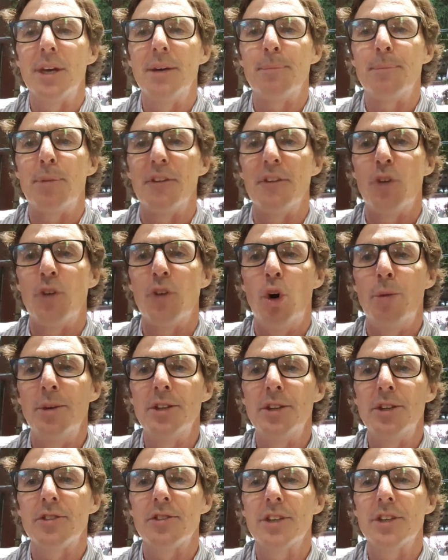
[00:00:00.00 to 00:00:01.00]

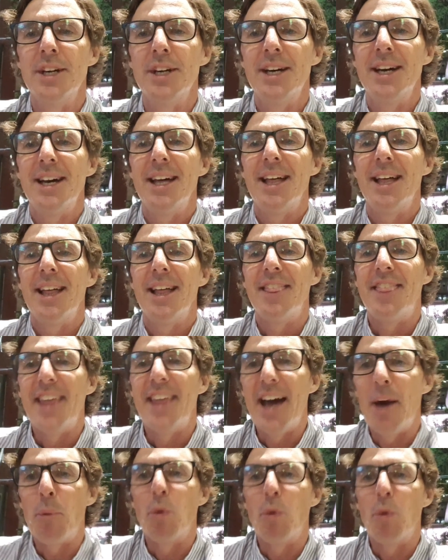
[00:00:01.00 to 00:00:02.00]
performance,
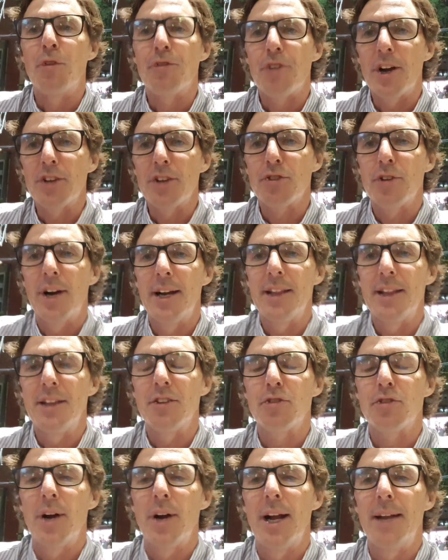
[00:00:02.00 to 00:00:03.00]
that will frustrate the
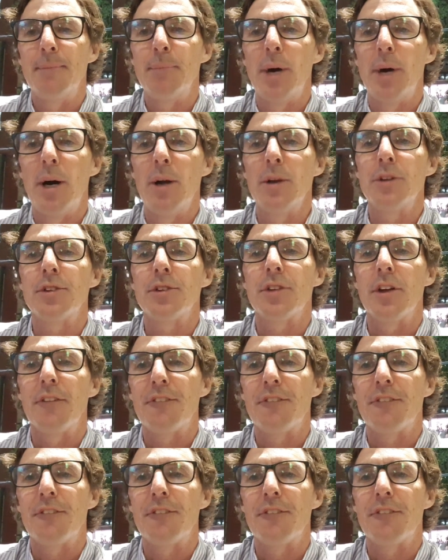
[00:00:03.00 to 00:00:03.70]
Australian bowlers,